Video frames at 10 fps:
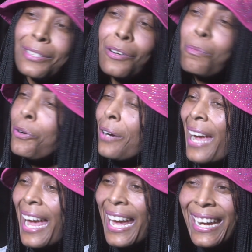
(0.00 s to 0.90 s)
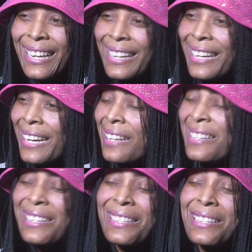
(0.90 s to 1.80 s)
no more hating,
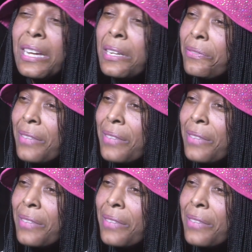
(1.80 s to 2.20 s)
none of